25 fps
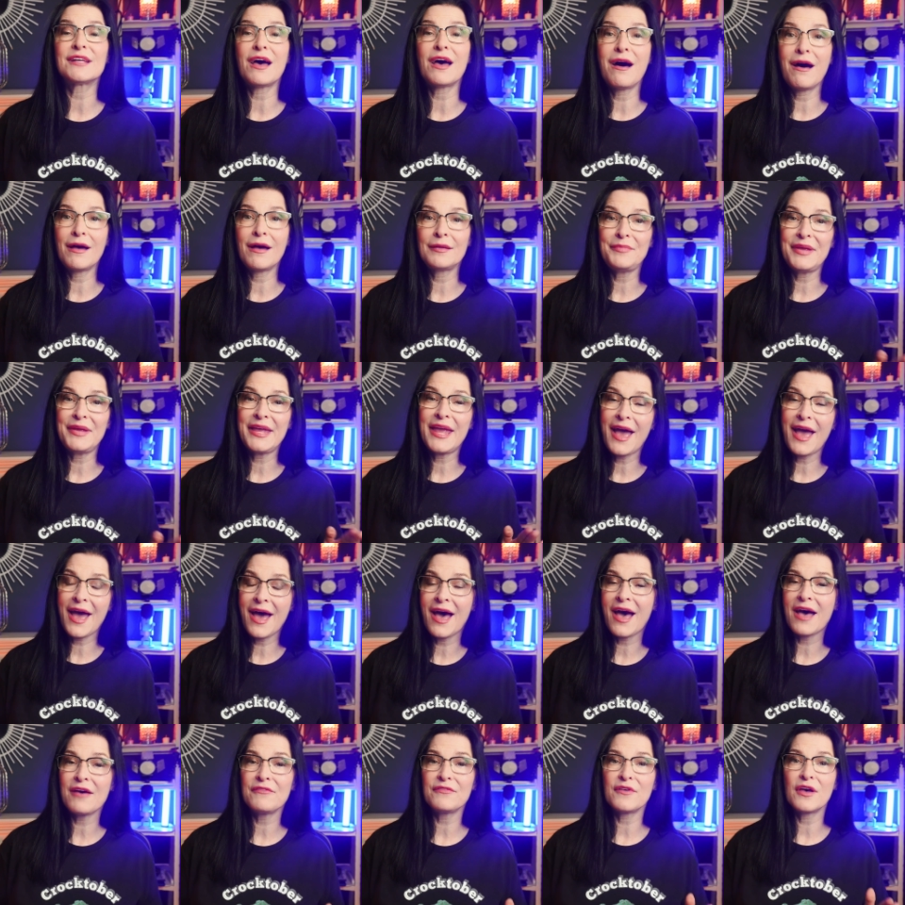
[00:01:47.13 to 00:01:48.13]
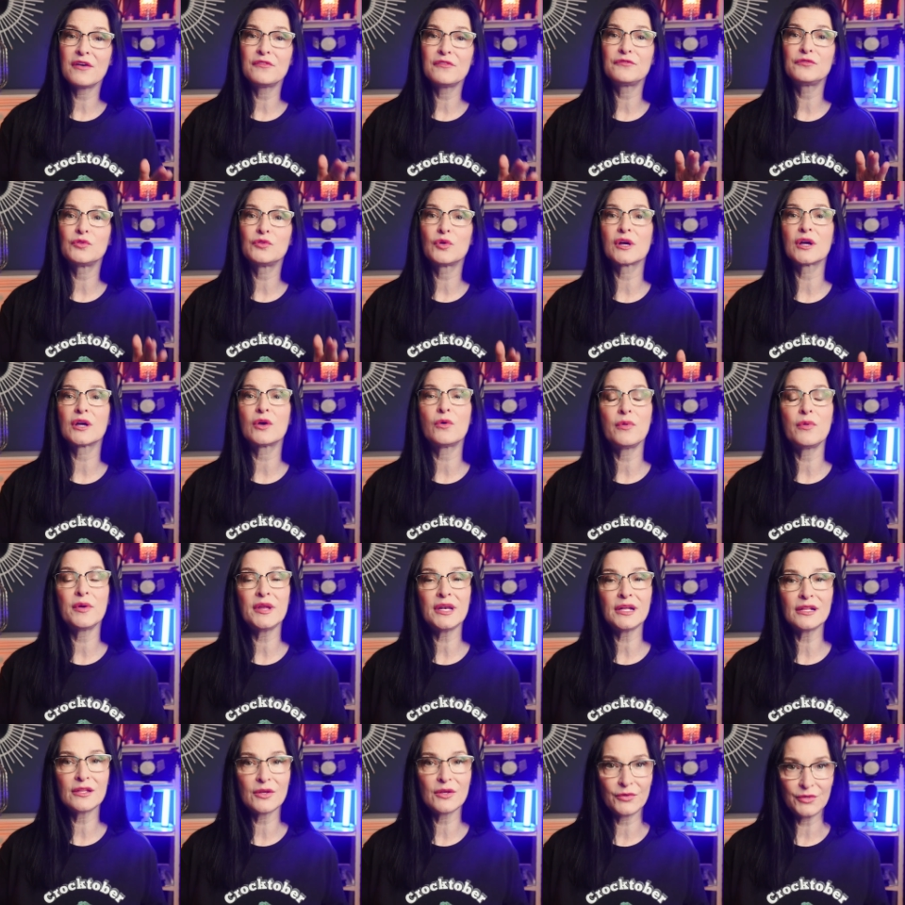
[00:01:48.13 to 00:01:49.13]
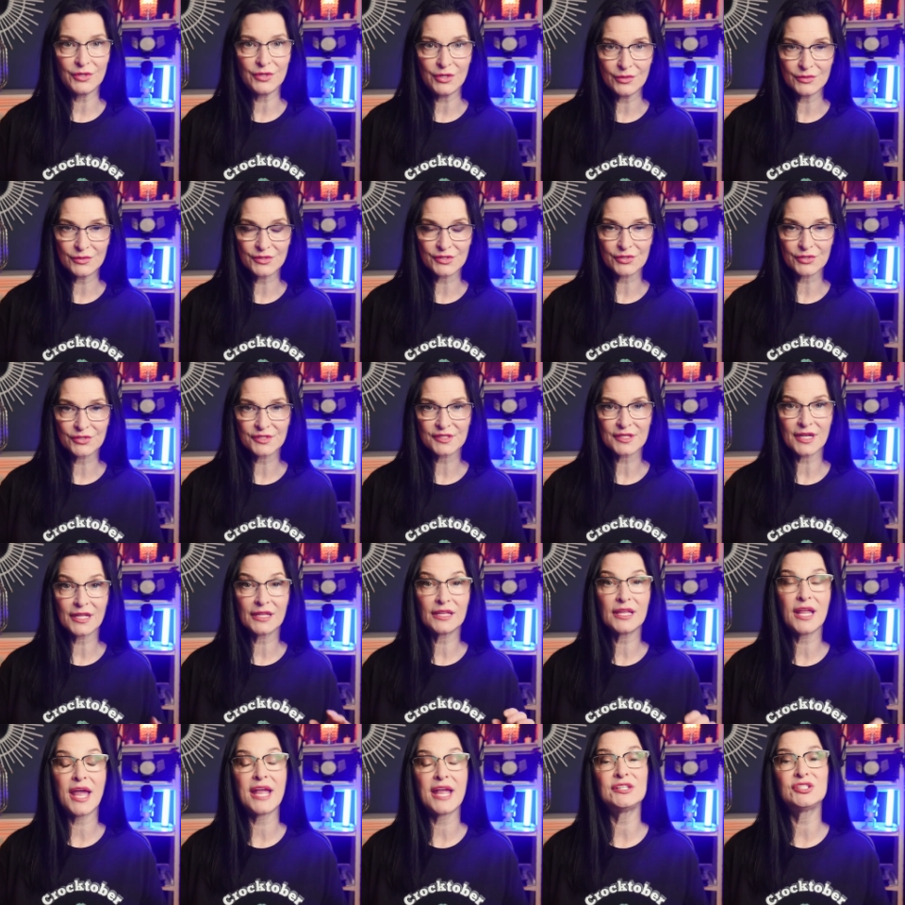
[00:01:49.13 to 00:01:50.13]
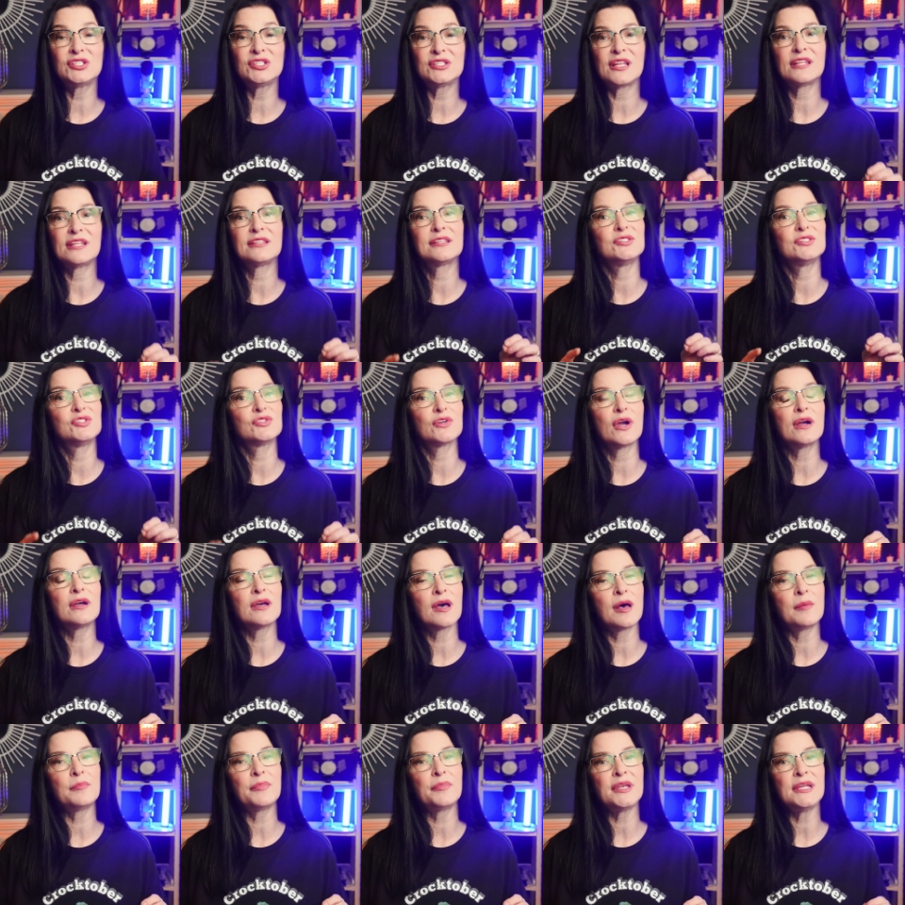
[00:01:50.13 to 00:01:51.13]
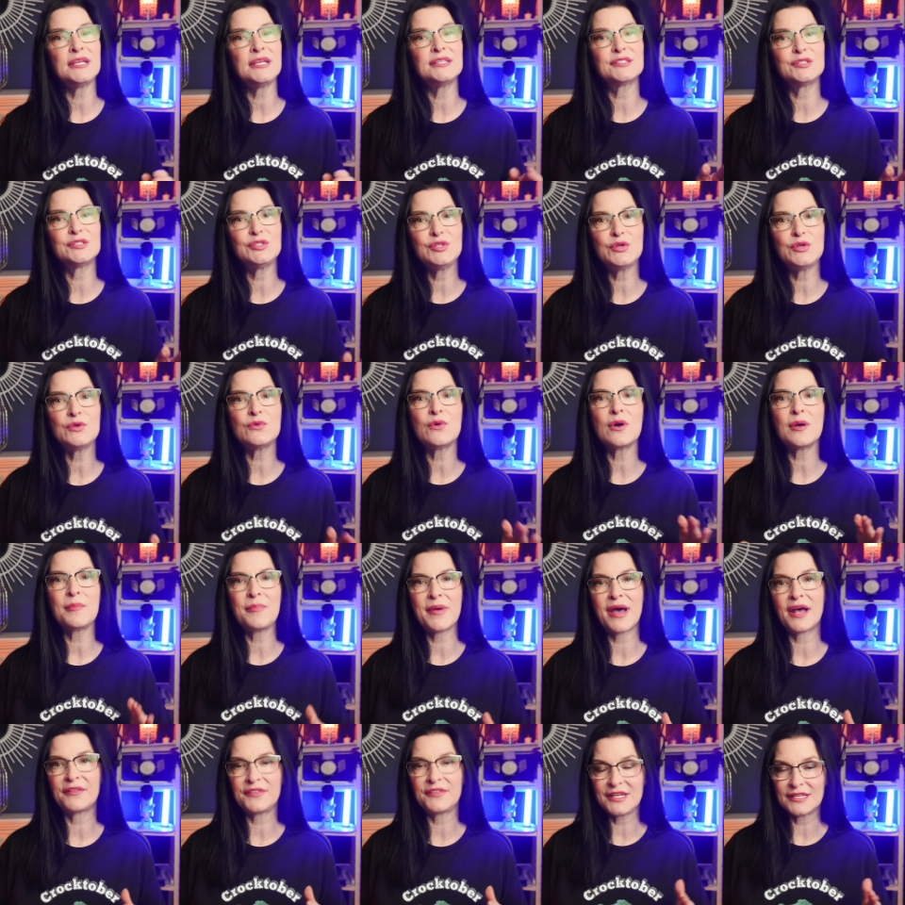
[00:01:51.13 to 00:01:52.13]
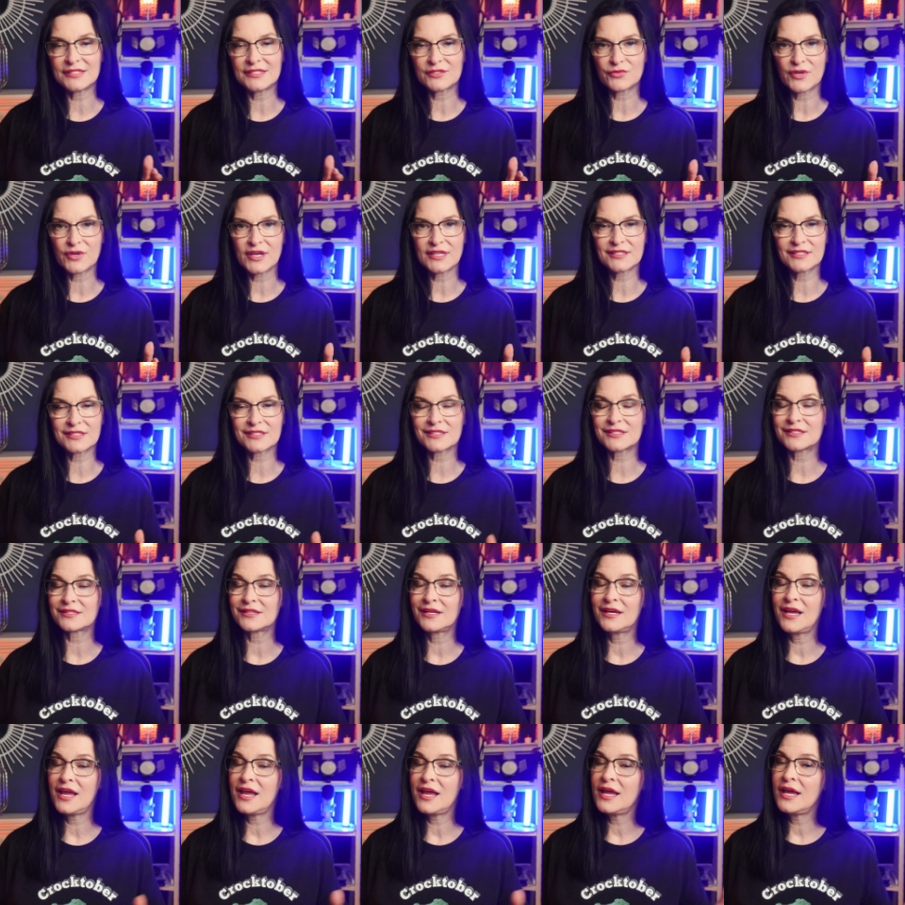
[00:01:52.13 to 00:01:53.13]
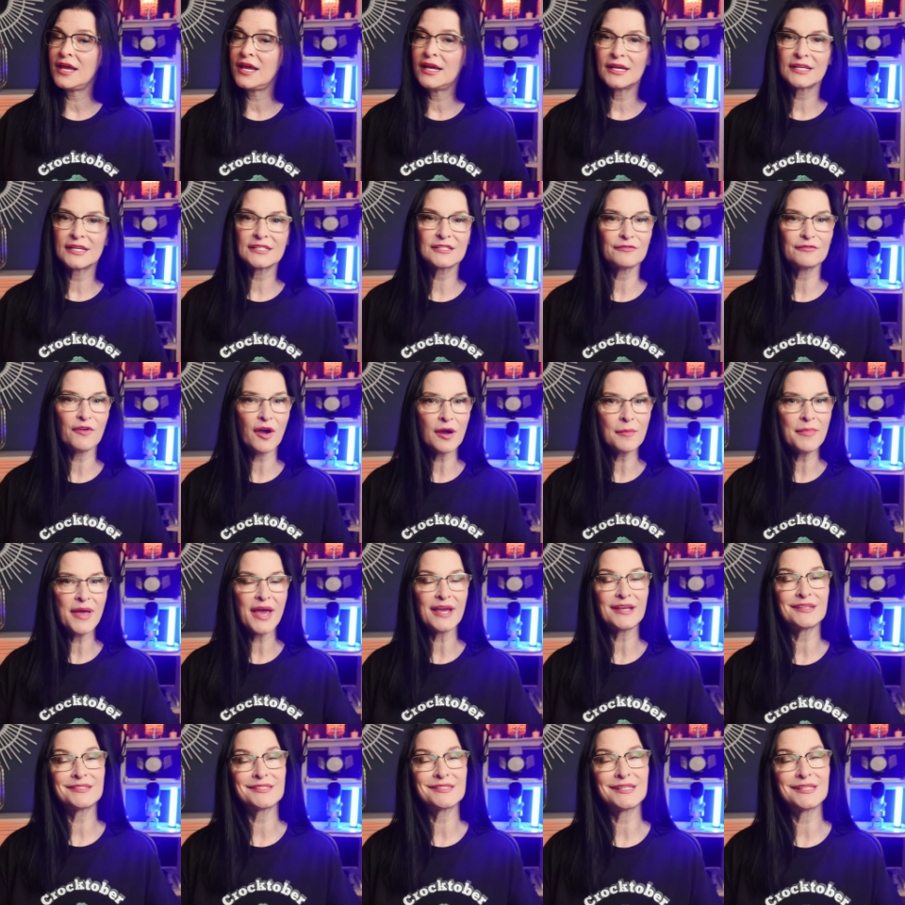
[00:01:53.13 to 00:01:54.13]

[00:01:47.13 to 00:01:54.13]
on behalf of fluoroquinolone users allege that the drug companies knew about these risks as far back as the